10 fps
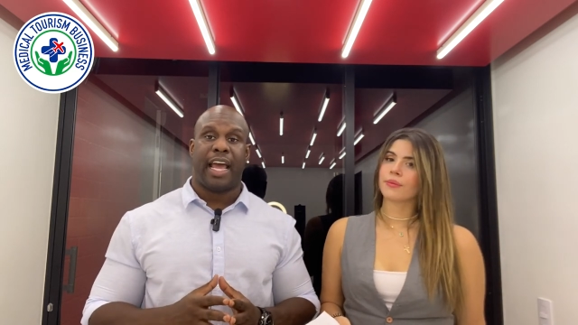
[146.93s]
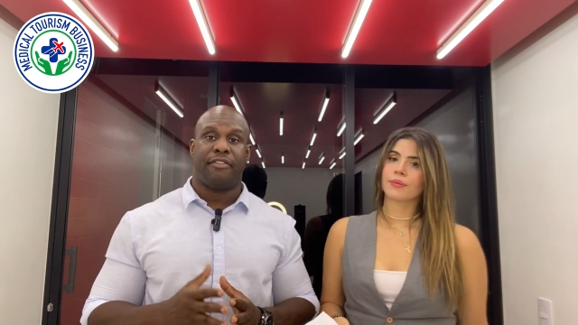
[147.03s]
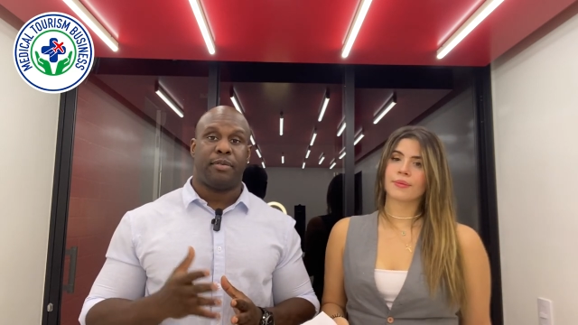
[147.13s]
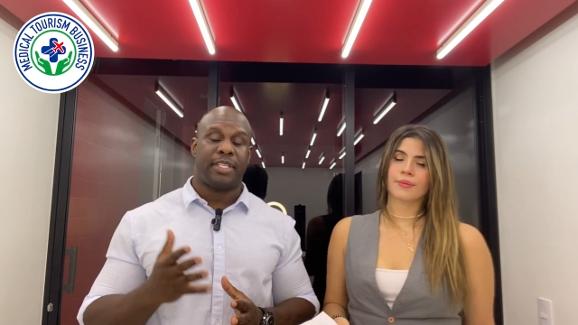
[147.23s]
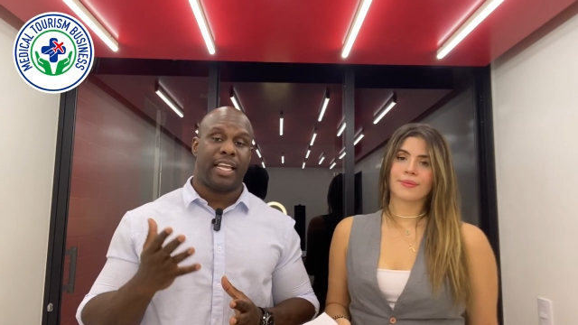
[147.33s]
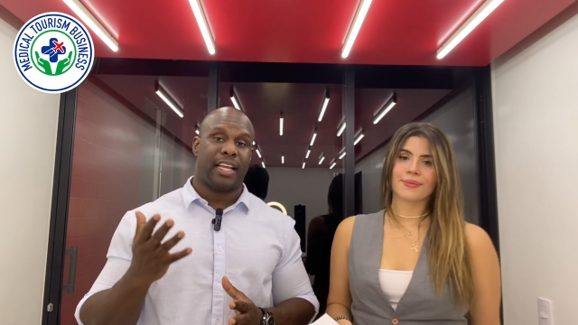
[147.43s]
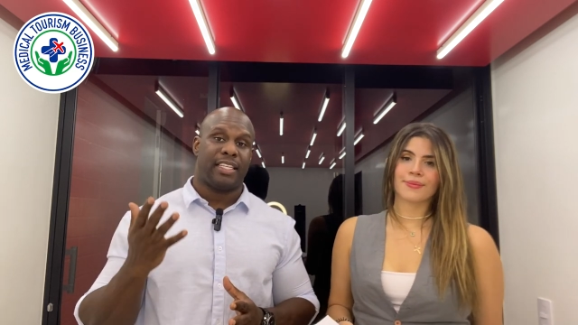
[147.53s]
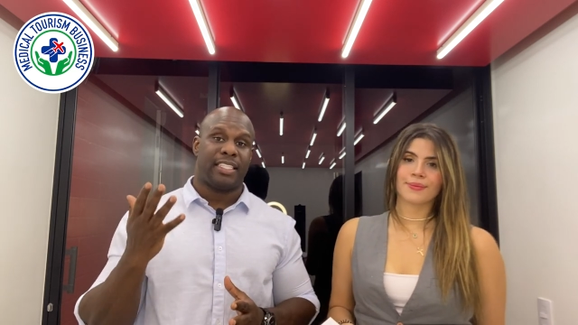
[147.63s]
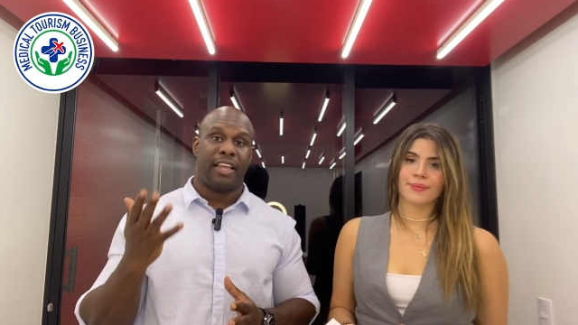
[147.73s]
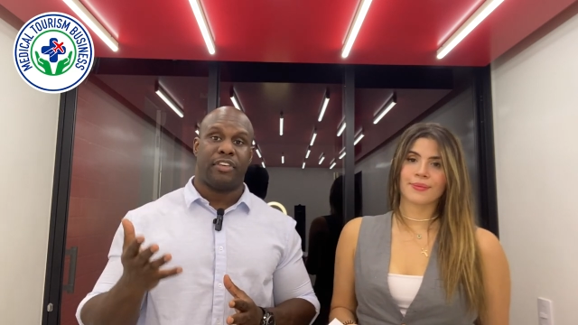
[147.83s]
Speaker 1: to have them staying in
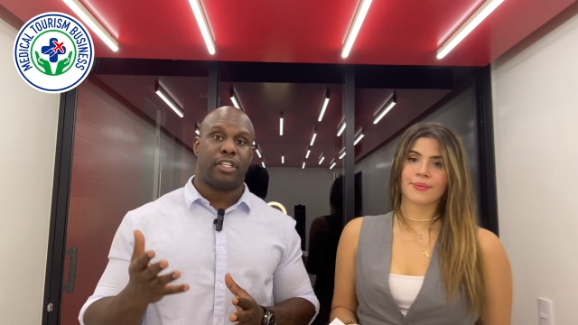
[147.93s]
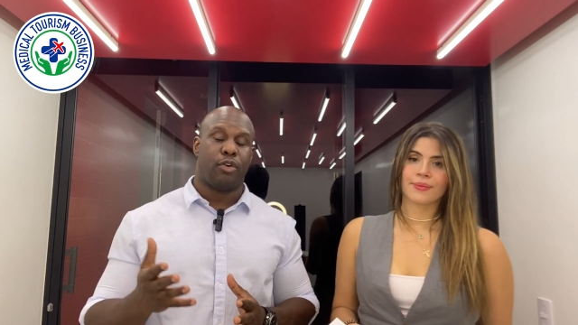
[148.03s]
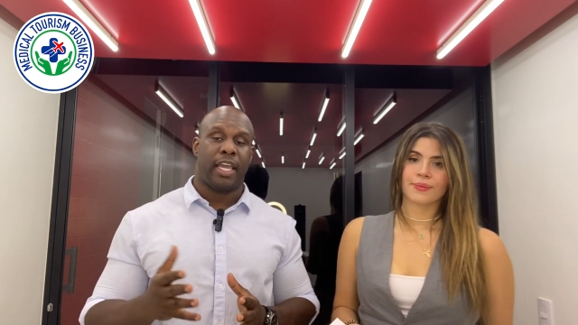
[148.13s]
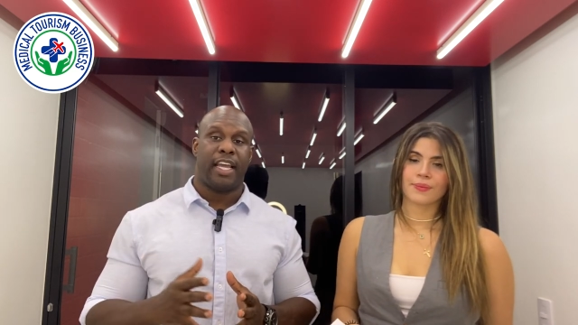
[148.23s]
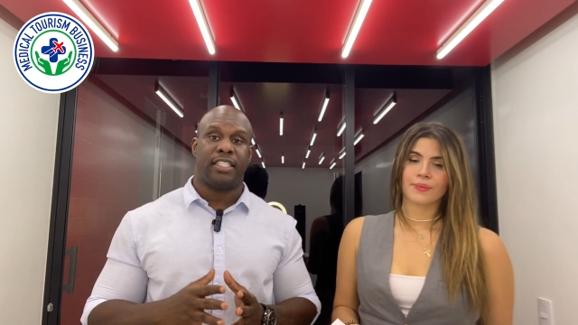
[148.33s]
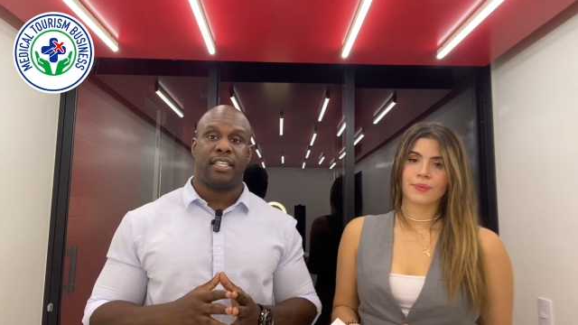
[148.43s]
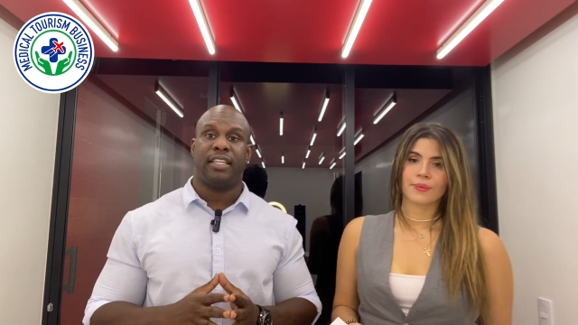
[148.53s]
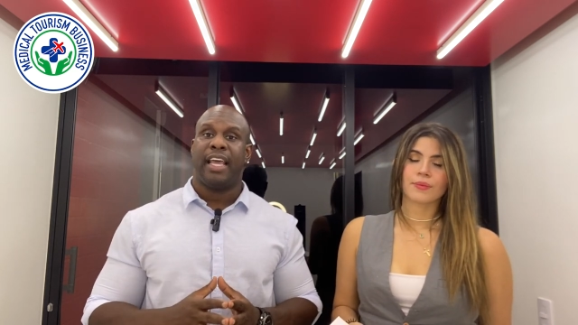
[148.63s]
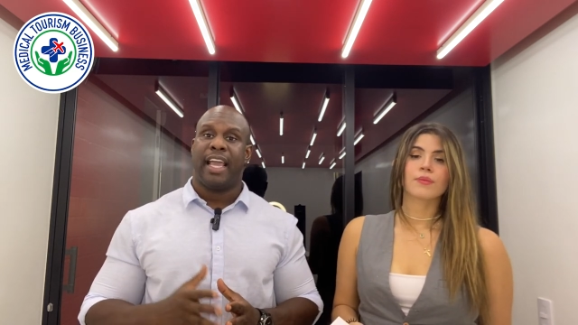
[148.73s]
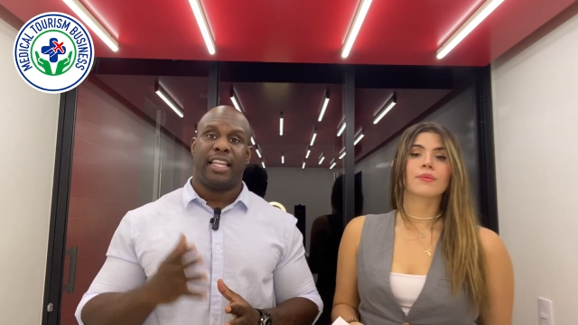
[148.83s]
the safest
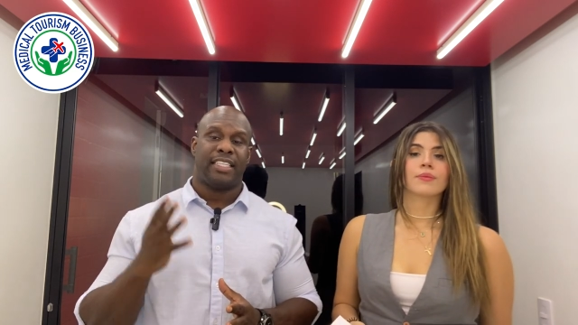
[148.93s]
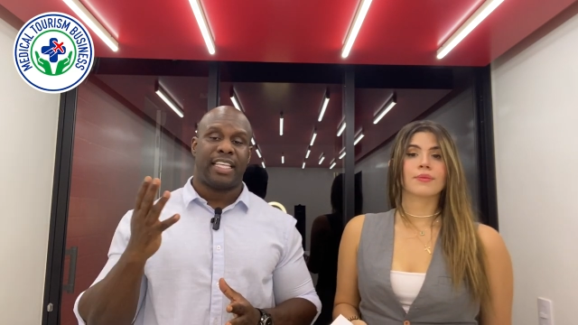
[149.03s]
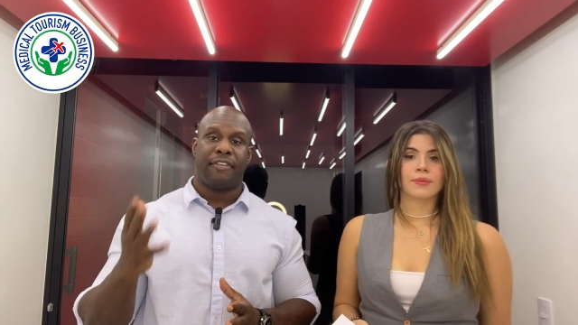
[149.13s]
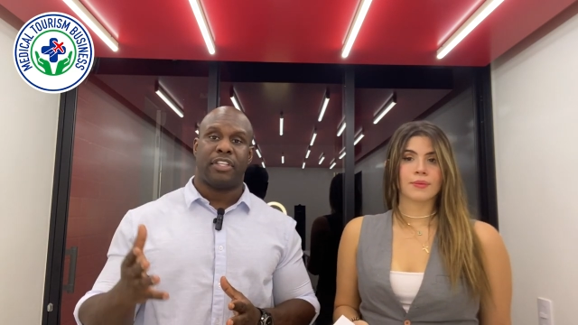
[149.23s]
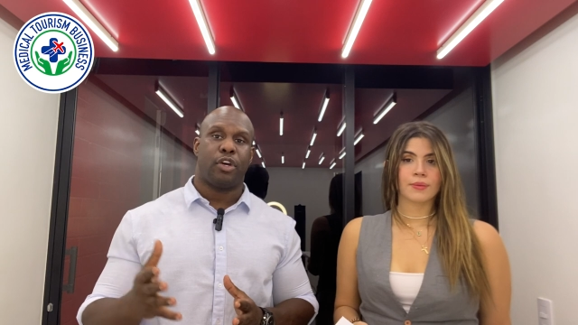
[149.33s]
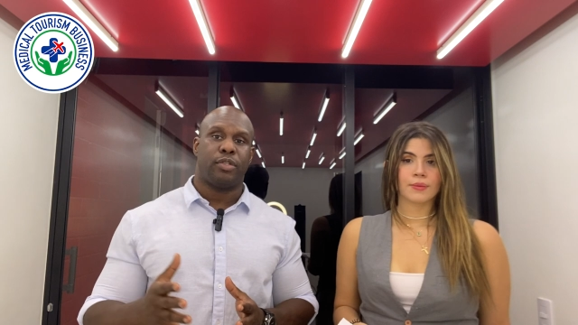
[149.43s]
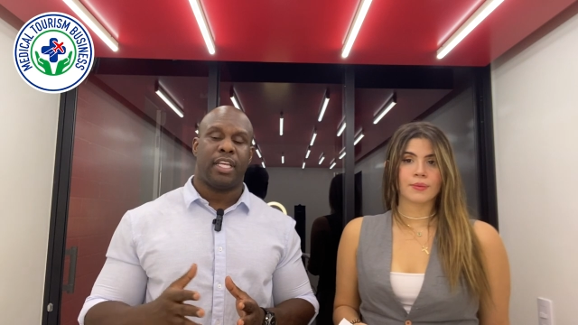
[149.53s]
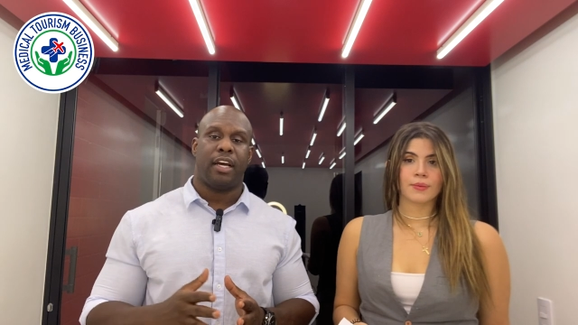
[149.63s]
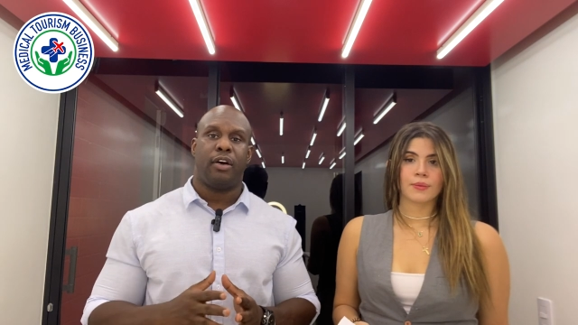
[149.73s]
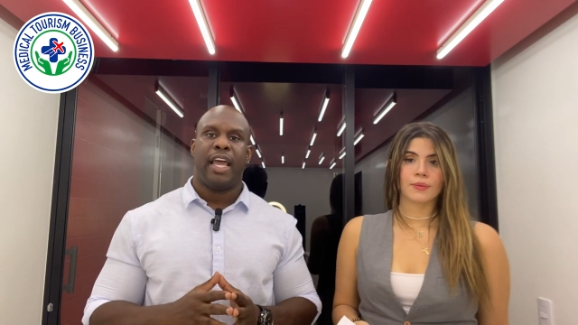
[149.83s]
location and the safest
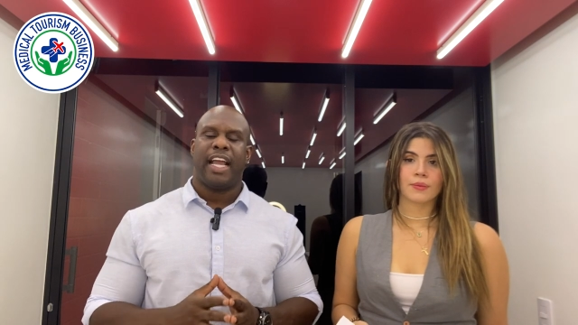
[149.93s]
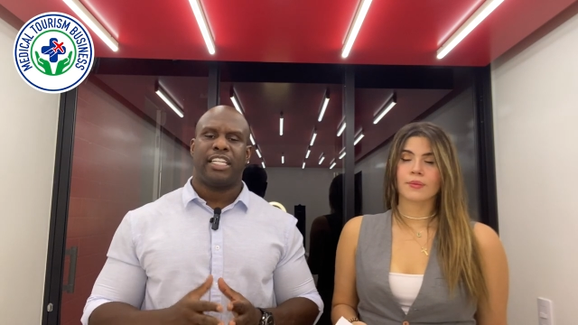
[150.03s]
hotel,